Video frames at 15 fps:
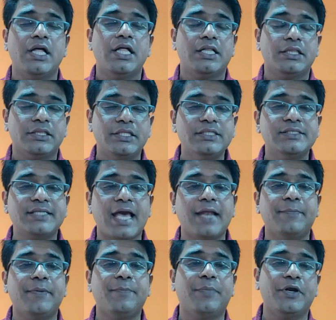This can
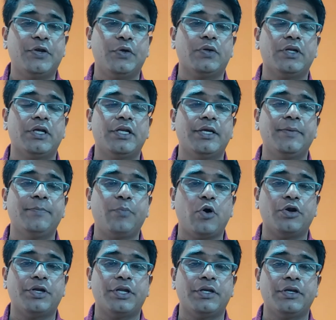be particularly
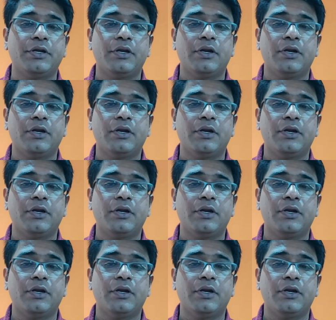important